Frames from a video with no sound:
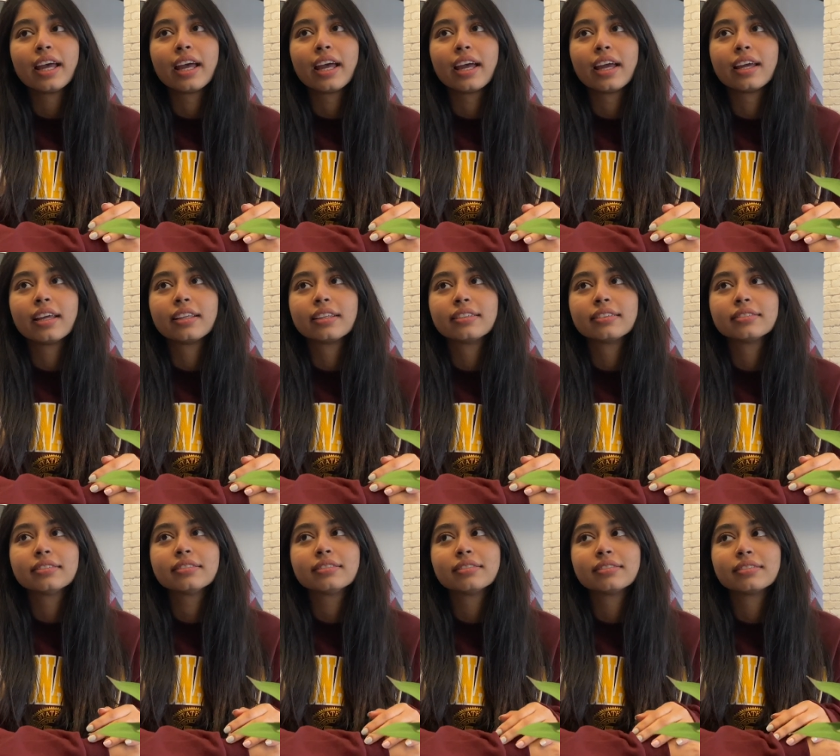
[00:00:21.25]

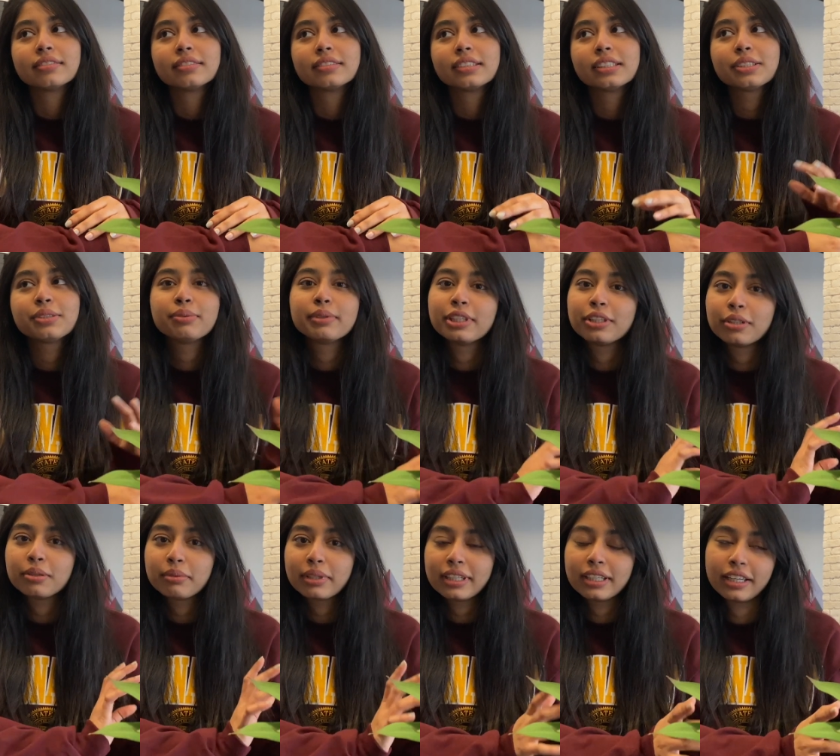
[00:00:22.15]
And this
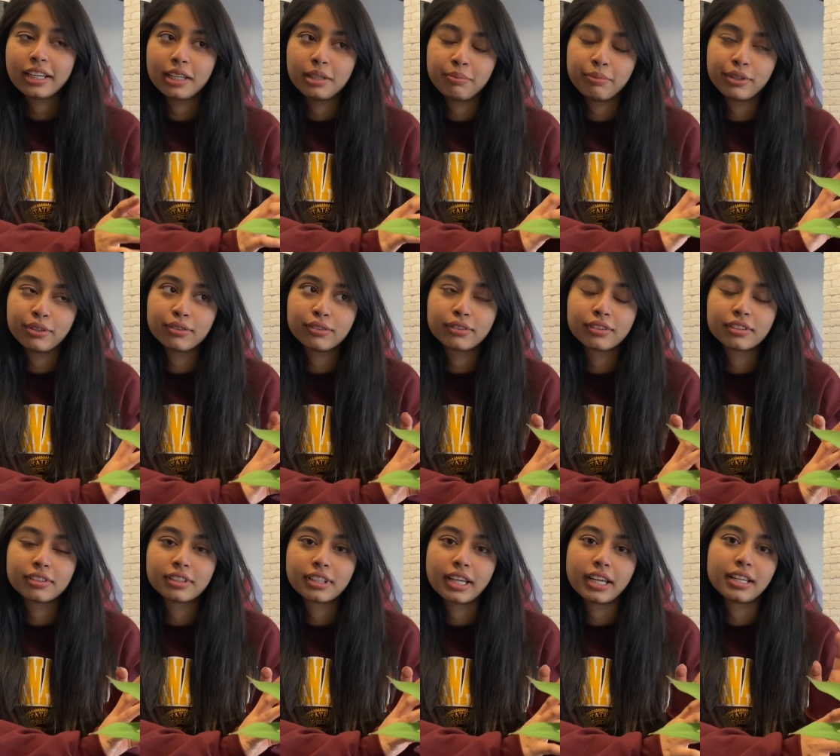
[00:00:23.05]
video might help you
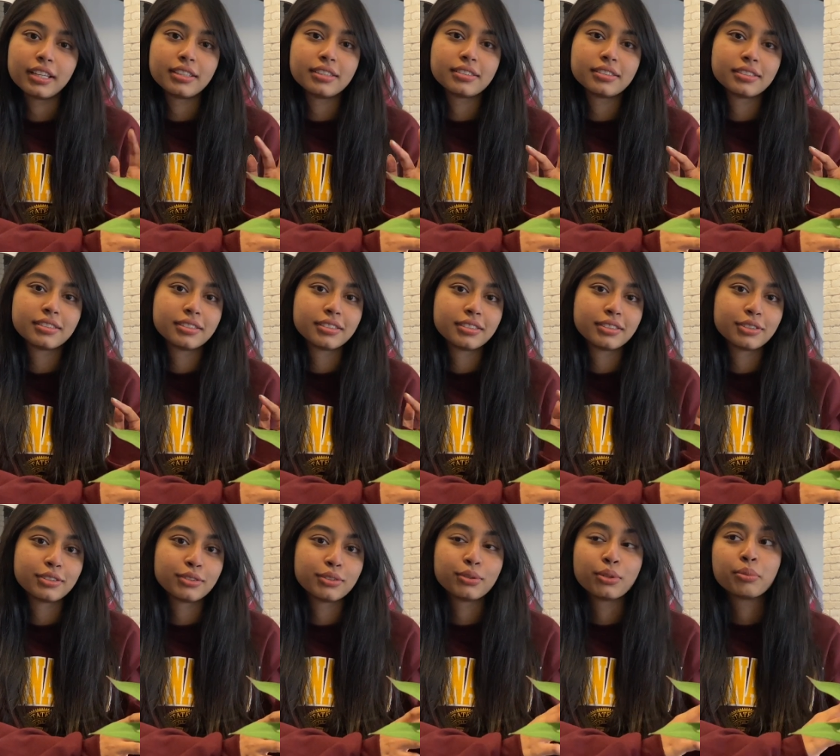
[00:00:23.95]
guys
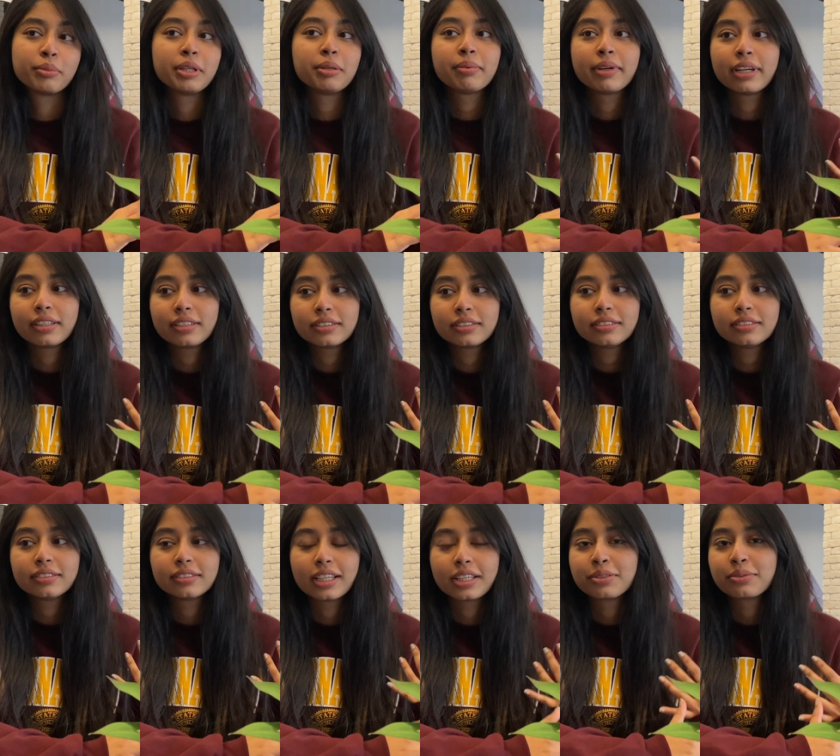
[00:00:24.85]
to know me better.
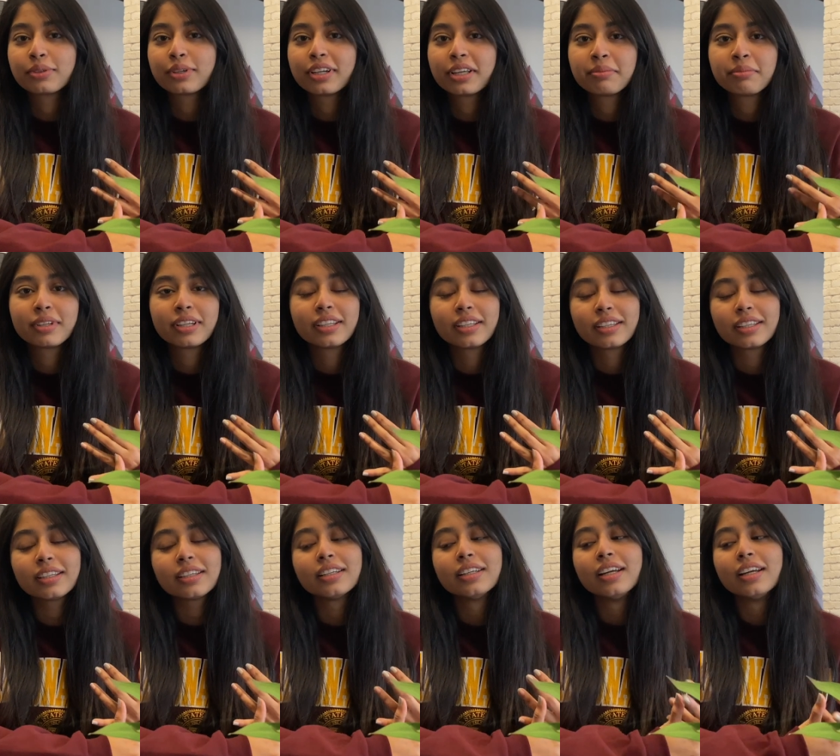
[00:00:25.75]
That's what I'm
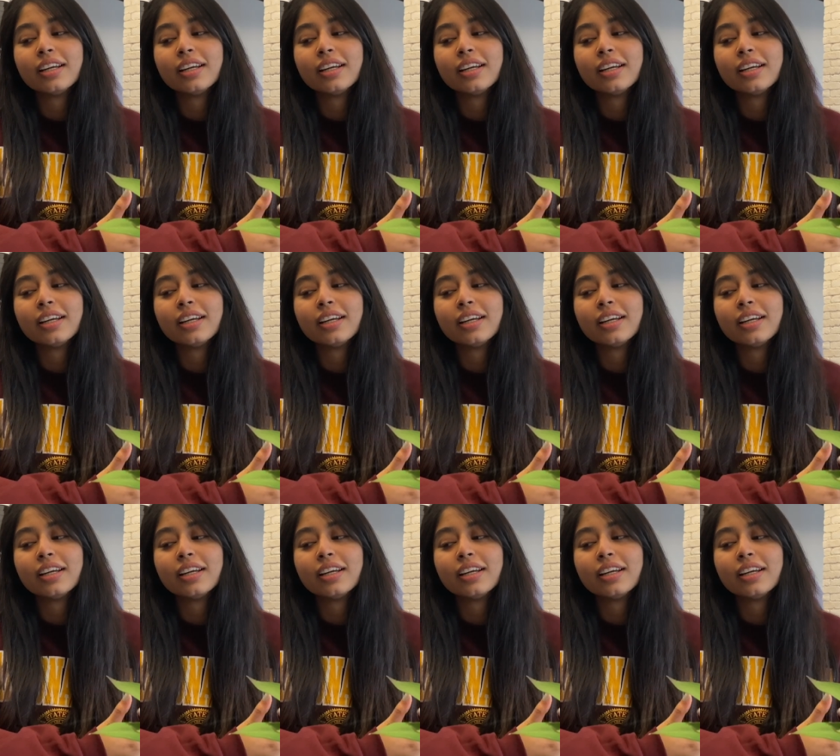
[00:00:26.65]
thinking.